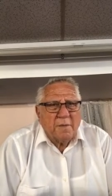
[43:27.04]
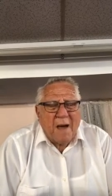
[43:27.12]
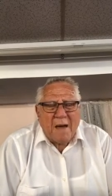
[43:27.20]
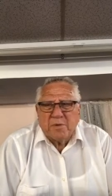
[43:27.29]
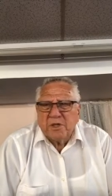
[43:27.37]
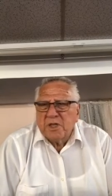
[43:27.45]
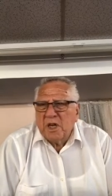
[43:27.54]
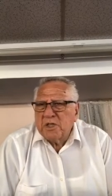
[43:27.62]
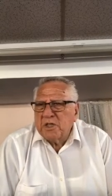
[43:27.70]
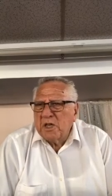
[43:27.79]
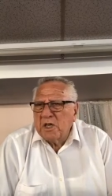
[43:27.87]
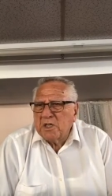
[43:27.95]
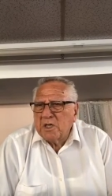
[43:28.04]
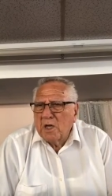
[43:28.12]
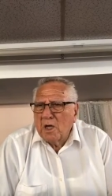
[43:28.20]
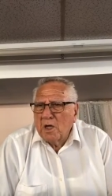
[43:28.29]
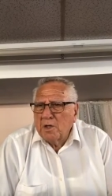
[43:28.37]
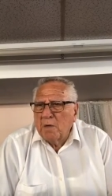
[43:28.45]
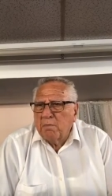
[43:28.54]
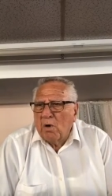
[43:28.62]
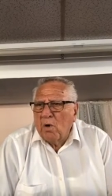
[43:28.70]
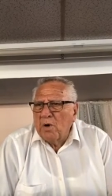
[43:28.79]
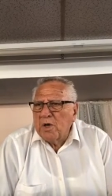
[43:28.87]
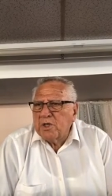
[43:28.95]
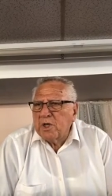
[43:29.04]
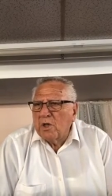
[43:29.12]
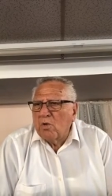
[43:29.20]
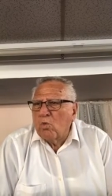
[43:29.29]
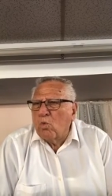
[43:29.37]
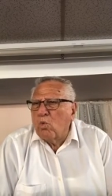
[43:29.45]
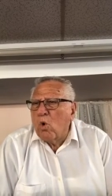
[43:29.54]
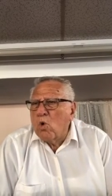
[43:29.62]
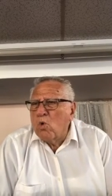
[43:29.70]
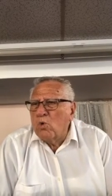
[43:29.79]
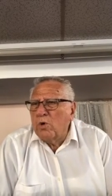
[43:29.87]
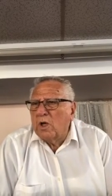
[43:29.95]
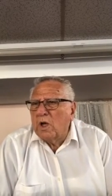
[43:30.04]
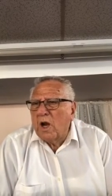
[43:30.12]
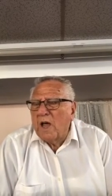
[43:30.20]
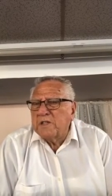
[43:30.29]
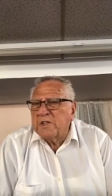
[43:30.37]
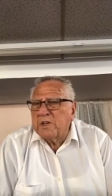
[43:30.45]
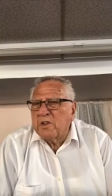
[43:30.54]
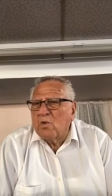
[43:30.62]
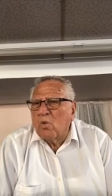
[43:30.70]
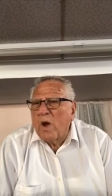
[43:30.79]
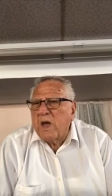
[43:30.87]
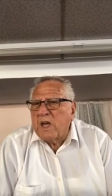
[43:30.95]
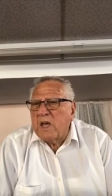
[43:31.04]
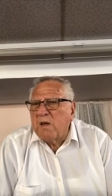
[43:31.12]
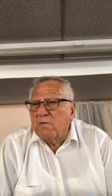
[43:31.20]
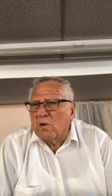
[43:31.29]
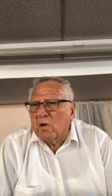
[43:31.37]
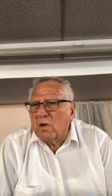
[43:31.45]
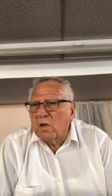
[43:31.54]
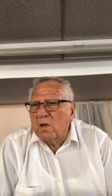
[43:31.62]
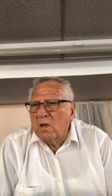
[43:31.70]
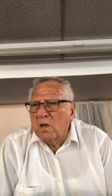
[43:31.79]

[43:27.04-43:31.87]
the Bible says this, the blueness of the wound cleanseth away evil.